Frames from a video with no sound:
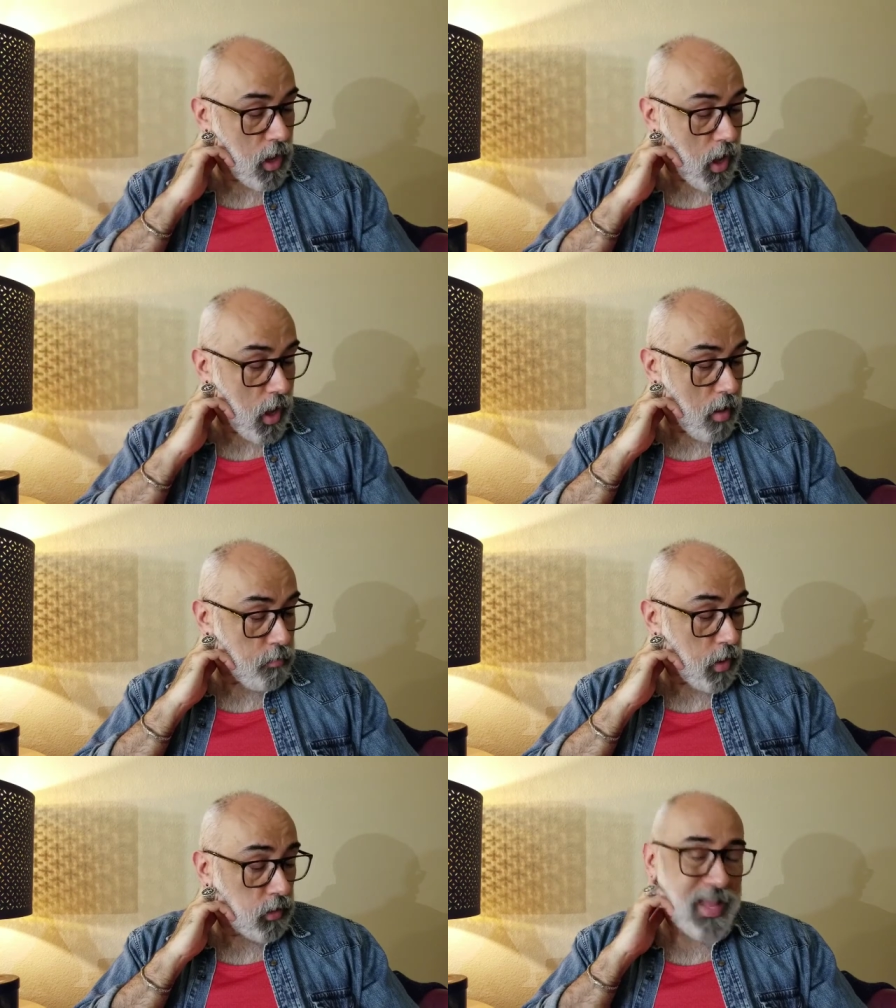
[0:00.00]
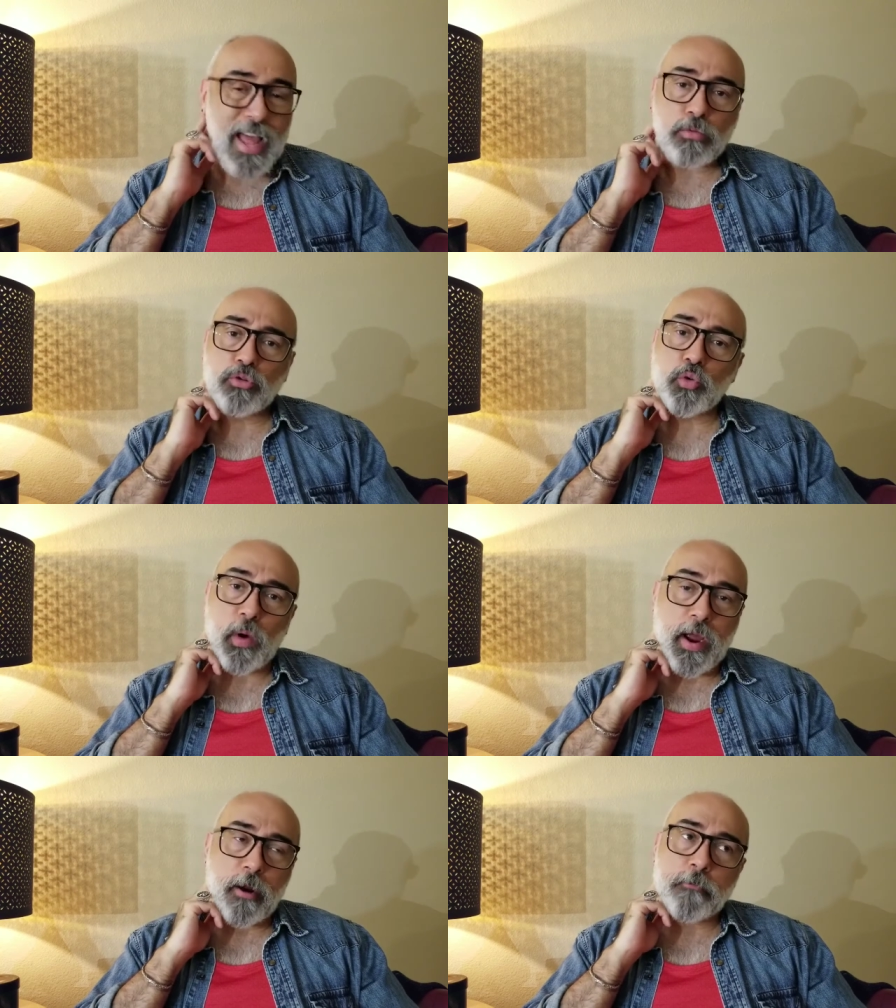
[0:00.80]

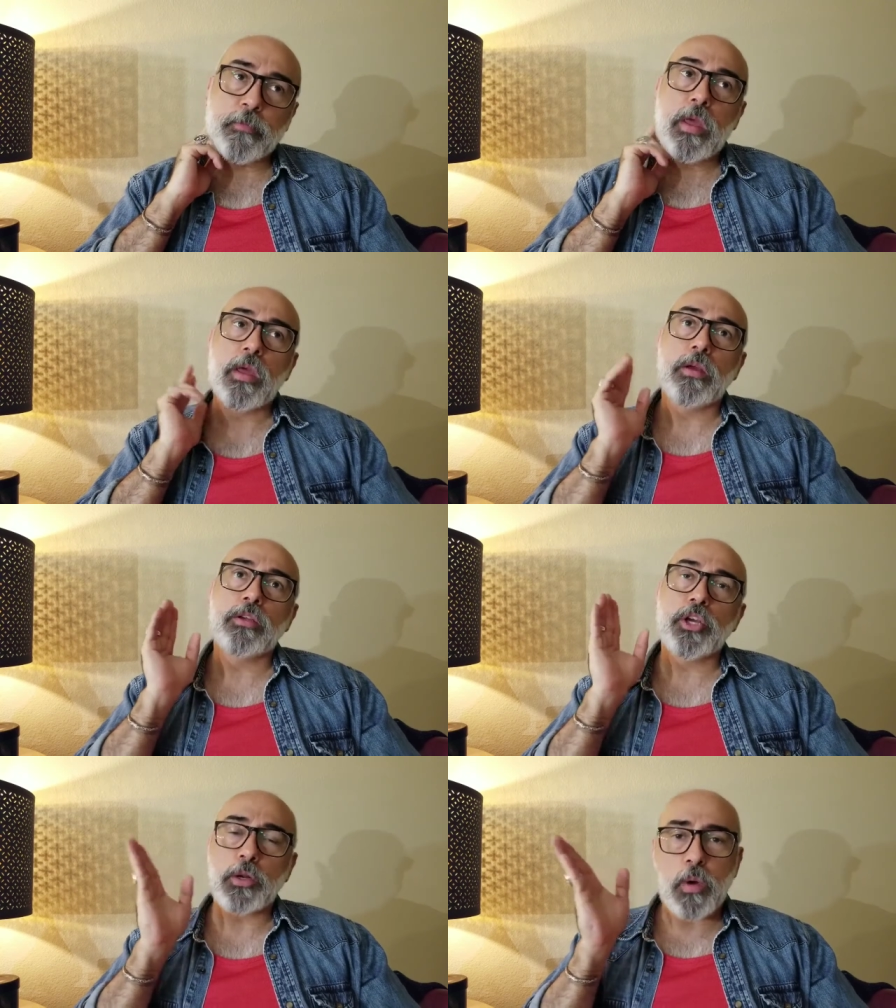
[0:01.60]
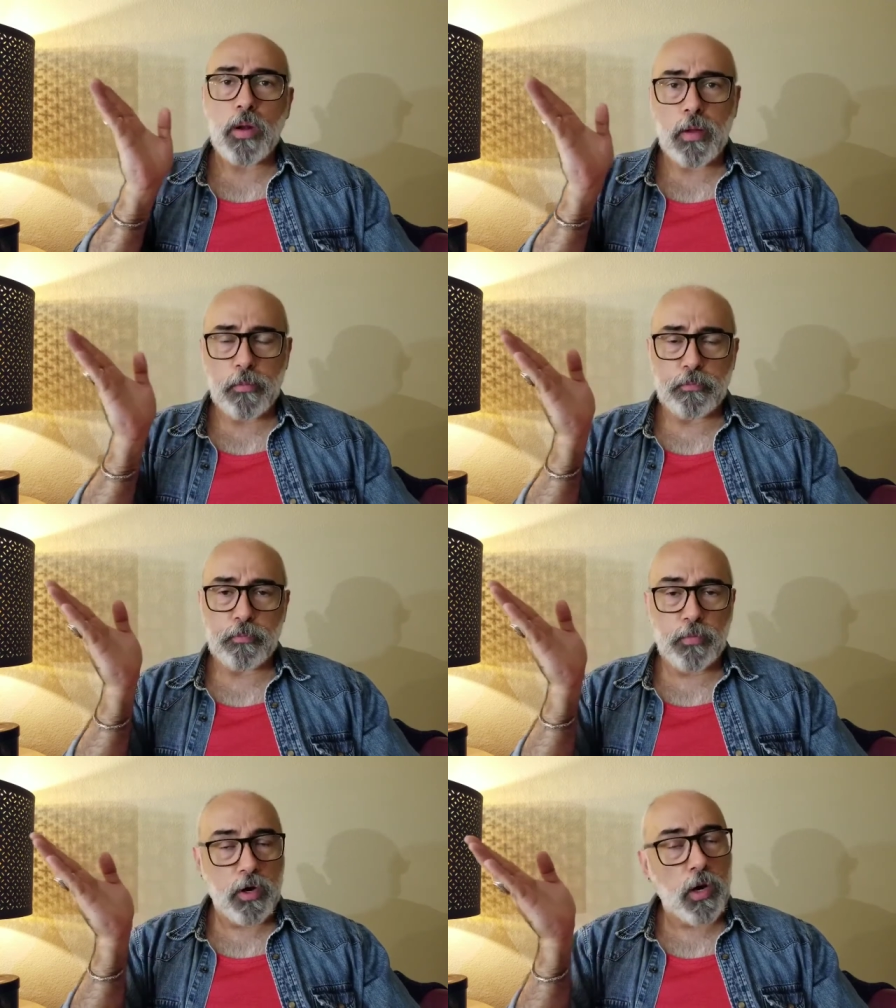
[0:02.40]
Loungewear. You're
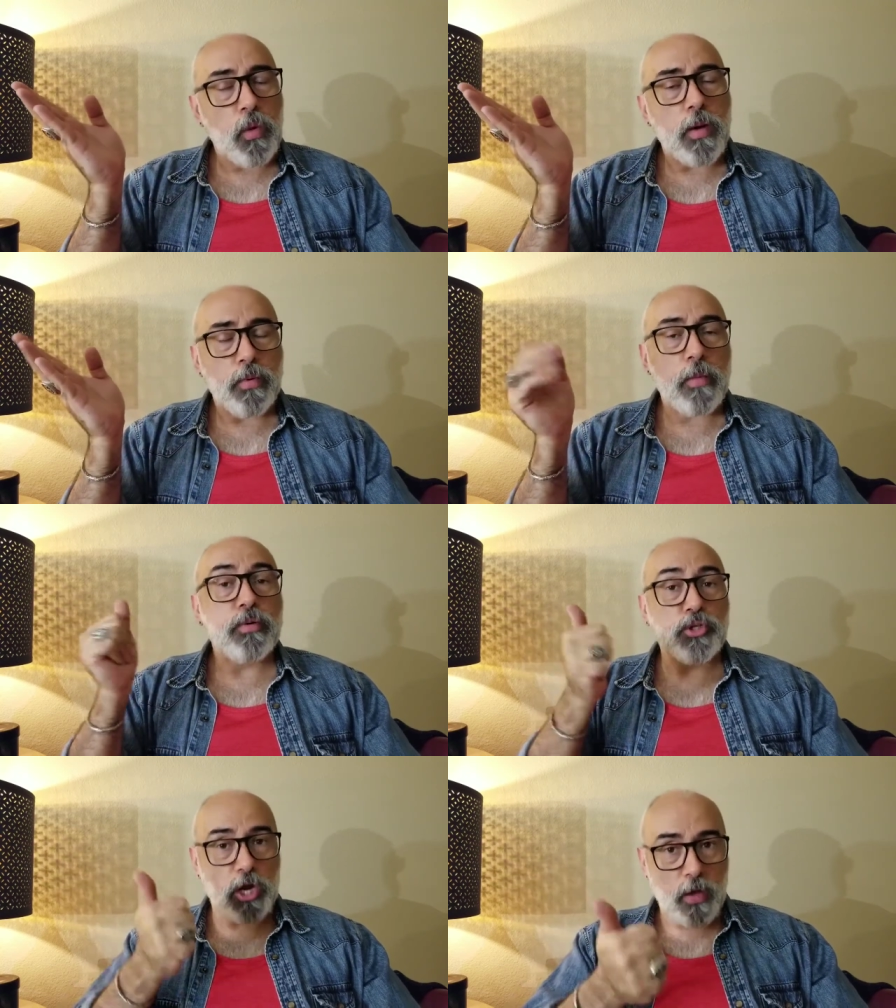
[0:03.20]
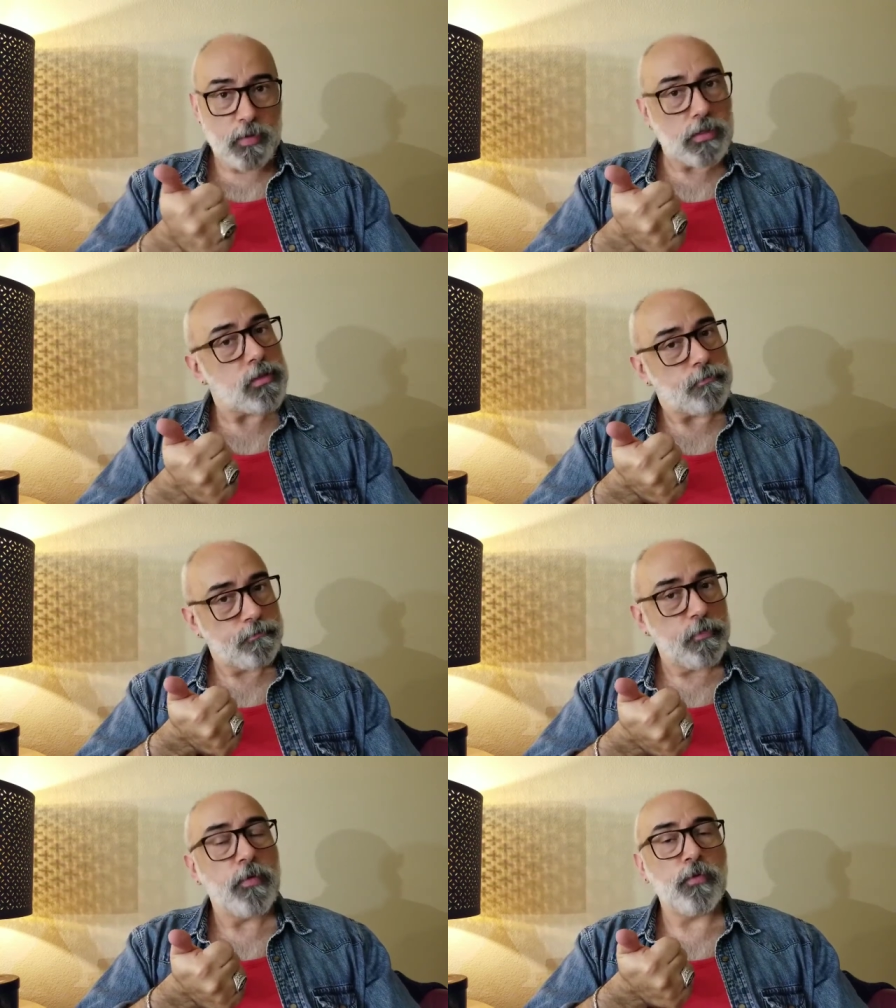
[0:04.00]
going to want to bring pajamas
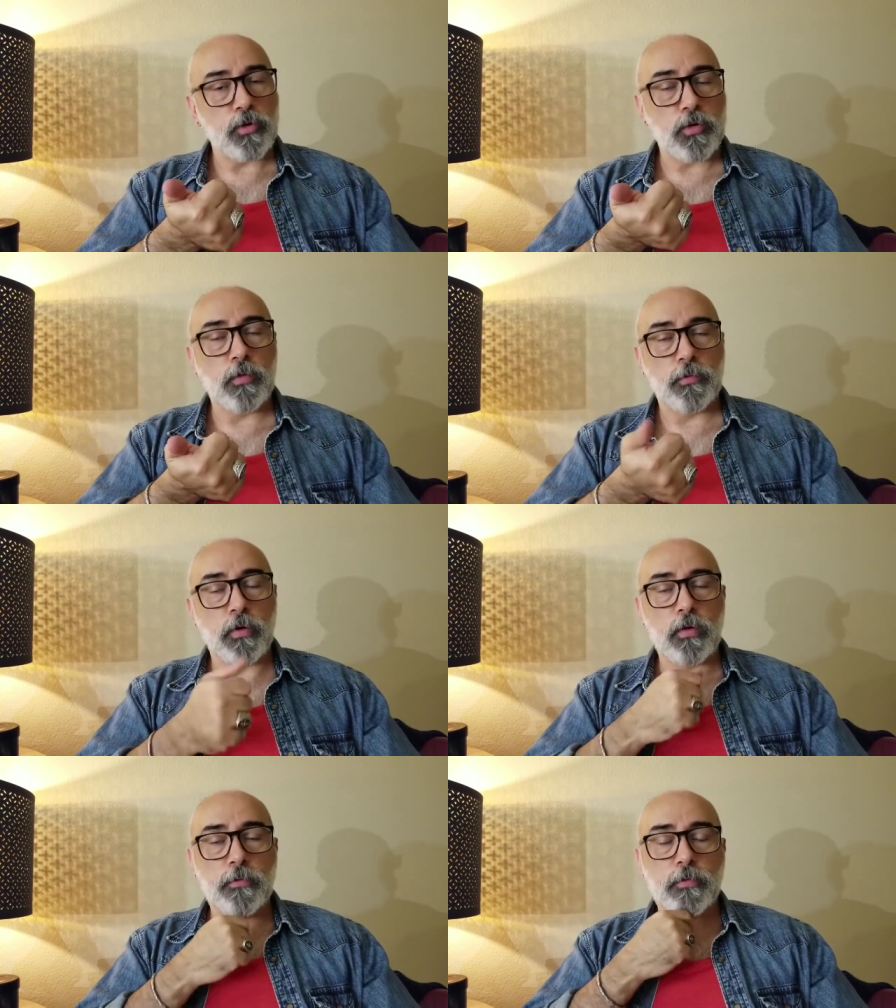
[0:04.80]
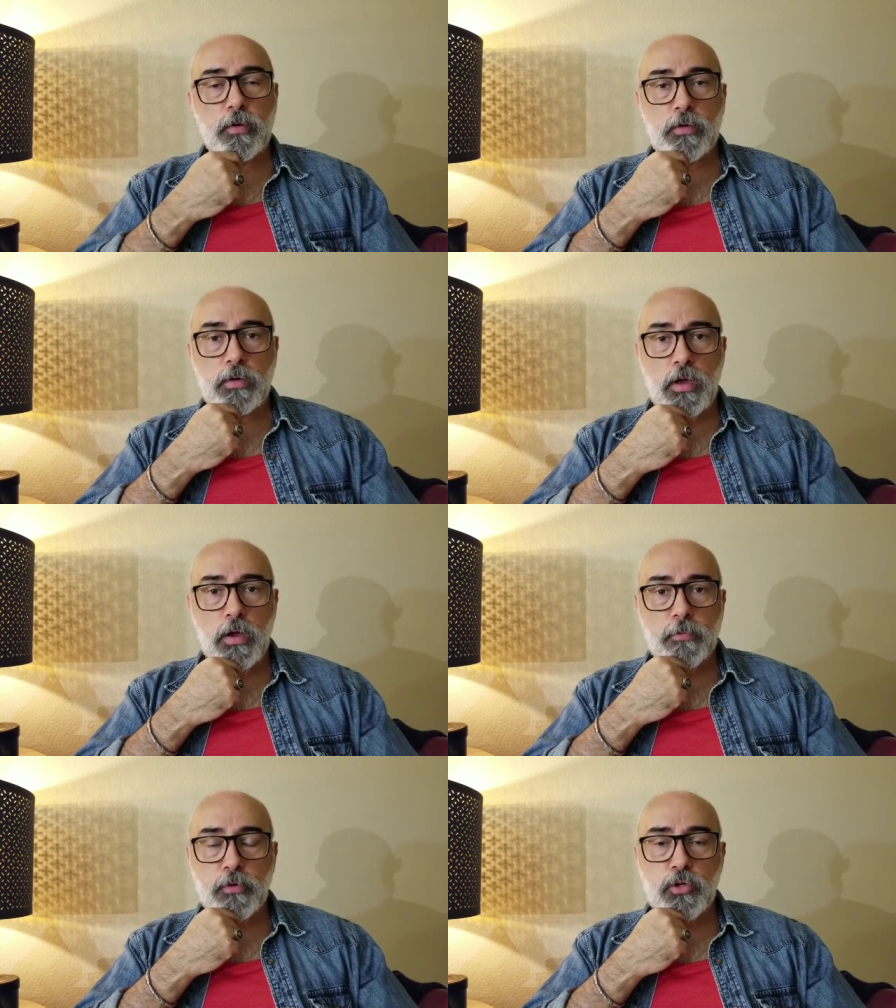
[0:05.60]
for
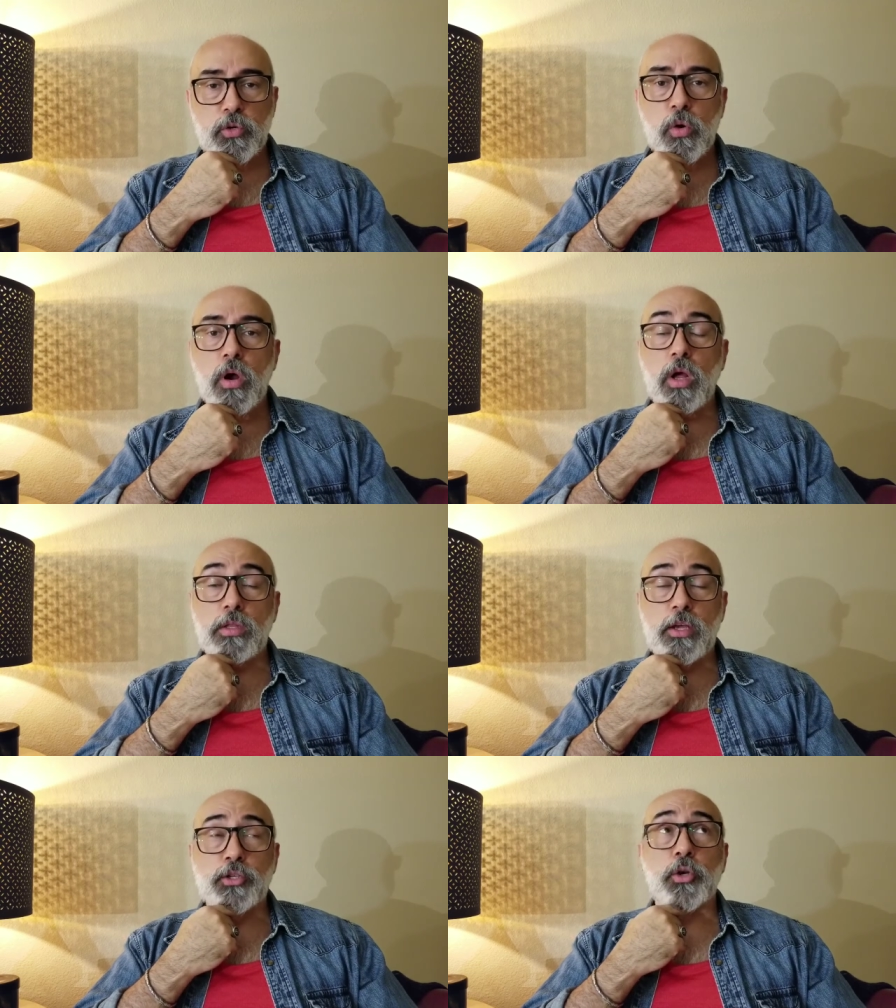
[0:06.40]
sure, unless